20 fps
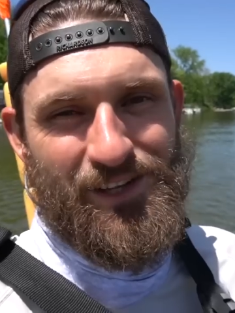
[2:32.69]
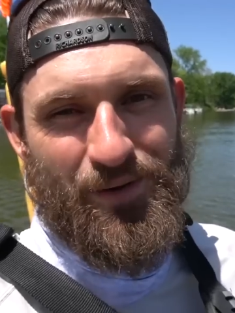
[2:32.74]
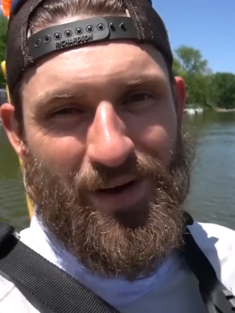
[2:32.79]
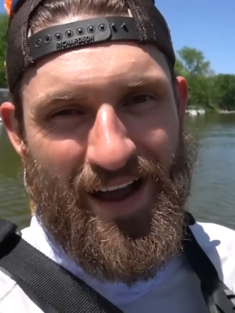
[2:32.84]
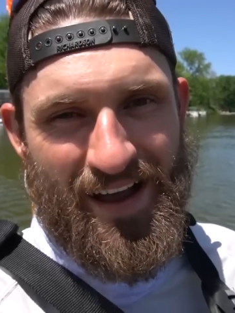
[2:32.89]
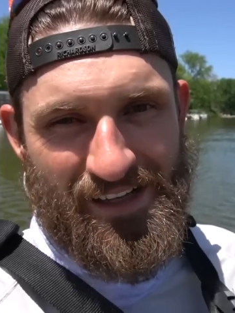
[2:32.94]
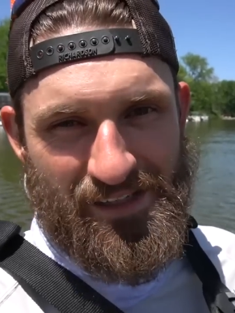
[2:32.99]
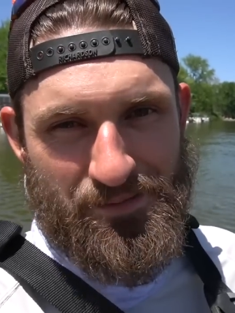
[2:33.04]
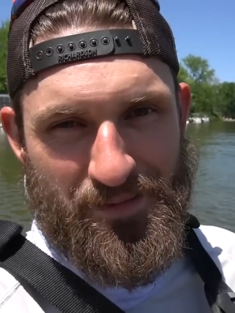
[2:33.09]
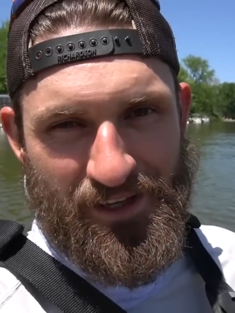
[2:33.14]
so
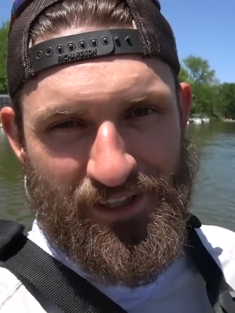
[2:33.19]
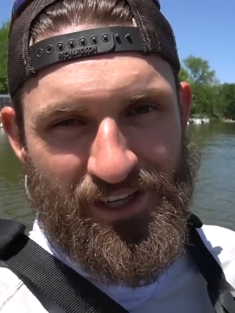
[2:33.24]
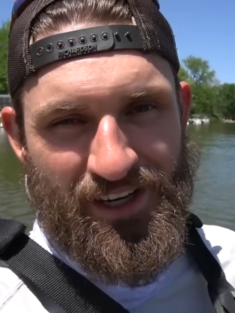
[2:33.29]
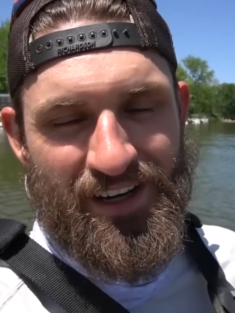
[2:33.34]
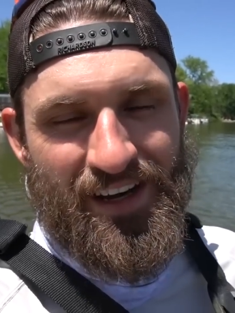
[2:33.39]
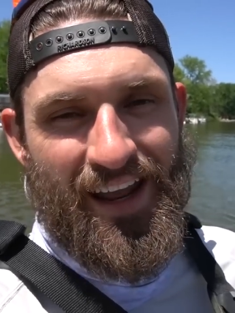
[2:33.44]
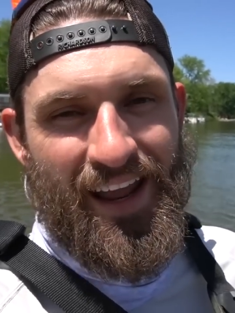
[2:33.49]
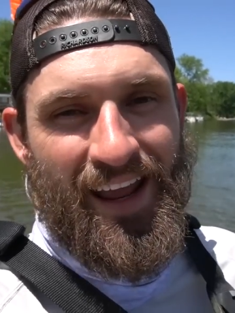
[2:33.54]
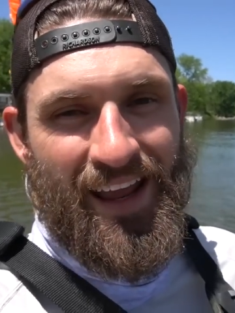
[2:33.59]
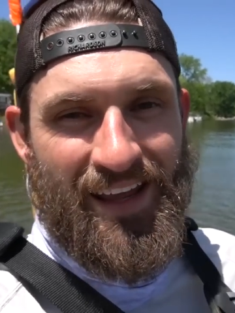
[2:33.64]
as
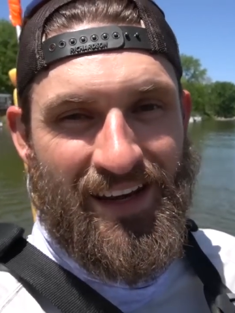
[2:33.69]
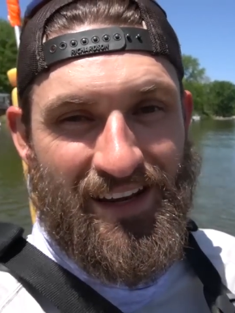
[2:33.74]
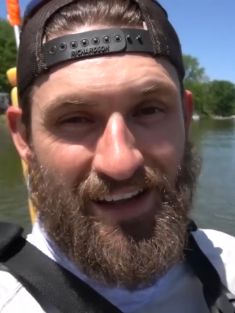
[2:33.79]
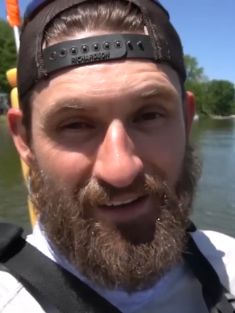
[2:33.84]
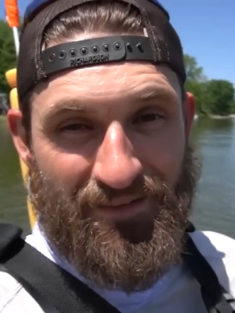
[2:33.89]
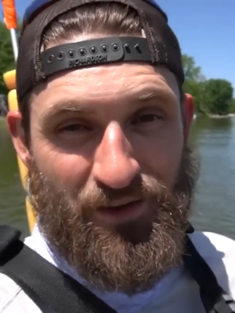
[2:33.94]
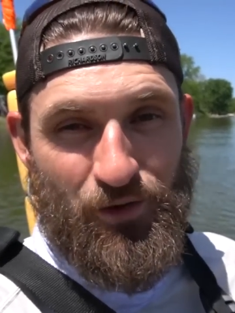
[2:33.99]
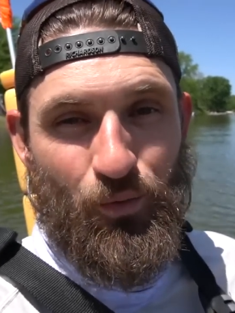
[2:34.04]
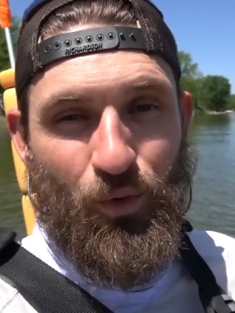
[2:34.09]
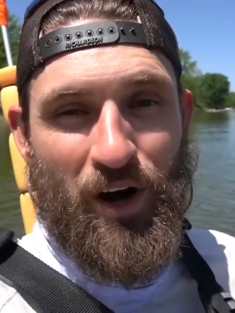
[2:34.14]
mentioned, and
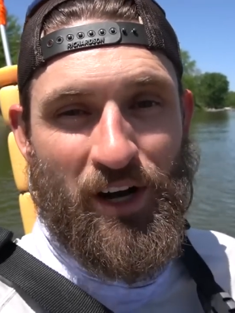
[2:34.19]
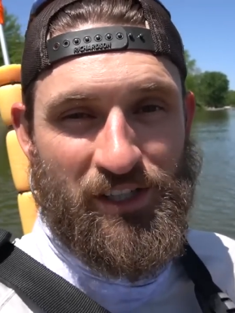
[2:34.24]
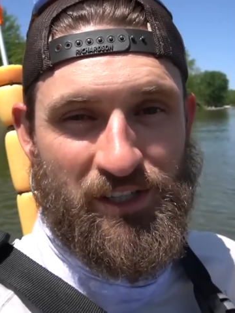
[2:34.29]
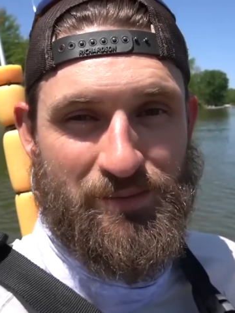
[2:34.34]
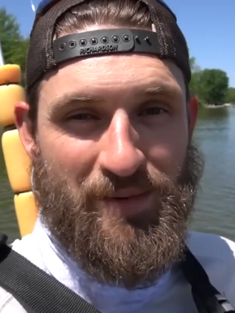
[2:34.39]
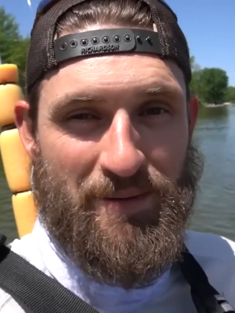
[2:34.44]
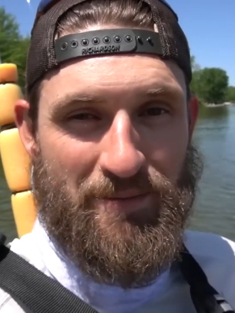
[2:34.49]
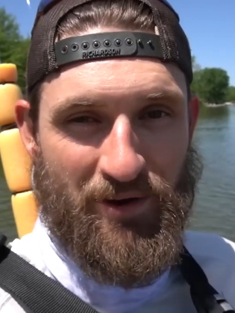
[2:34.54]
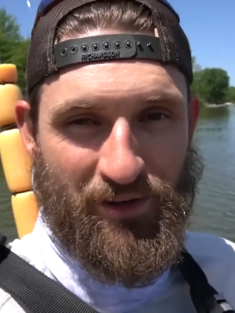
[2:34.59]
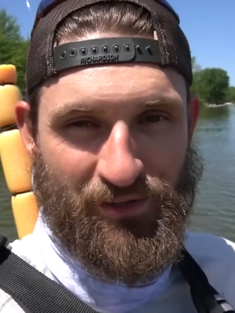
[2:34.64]
if you watched
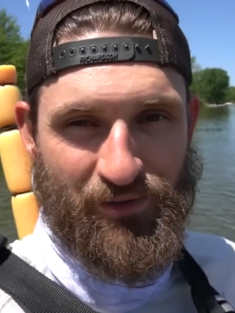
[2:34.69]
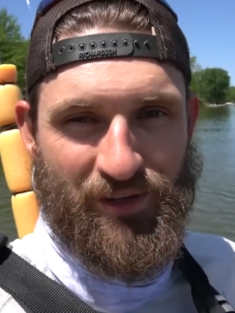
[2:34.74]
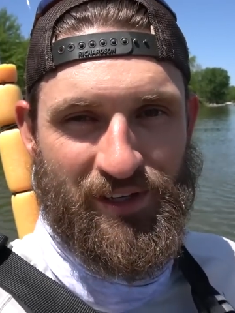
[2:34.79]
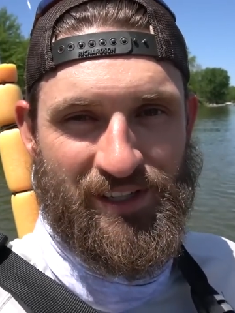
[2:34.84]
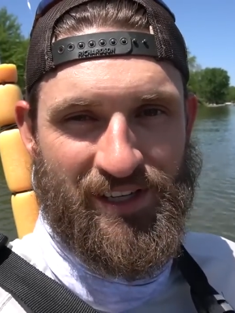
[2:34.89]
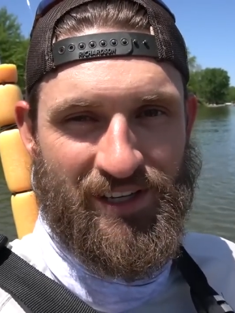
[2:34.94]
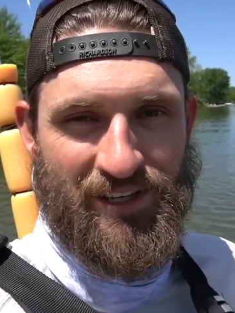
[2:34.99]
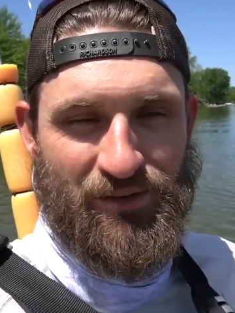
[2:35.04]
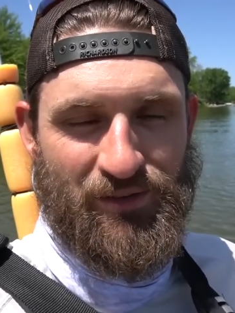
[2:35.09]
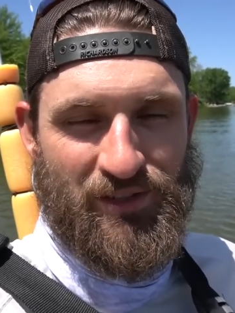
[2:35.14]
my most
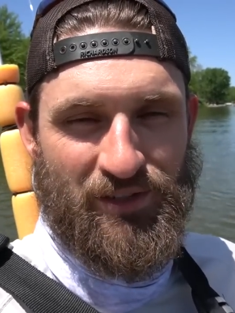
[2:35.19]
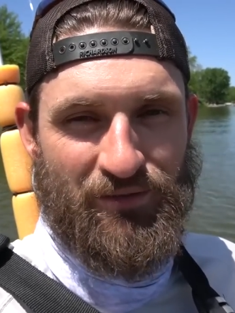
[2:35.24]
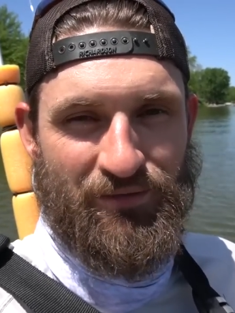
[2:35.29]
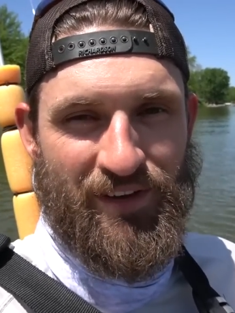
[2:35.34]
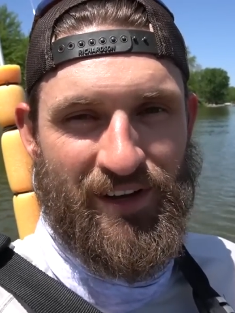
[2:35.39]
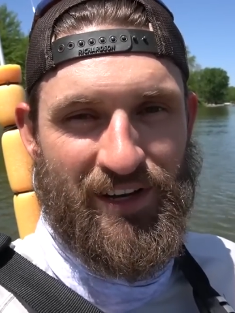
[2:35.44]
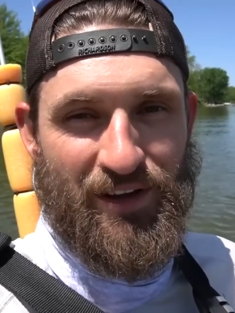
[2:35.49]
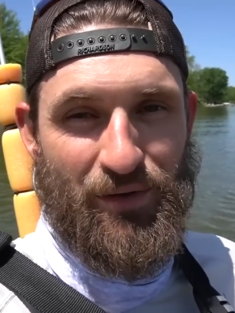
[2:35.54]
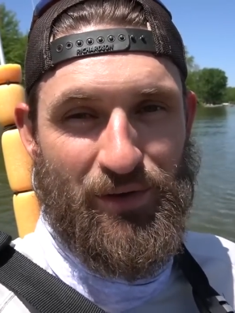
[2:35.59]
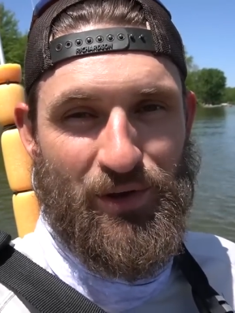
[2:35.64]
recent YouTube video,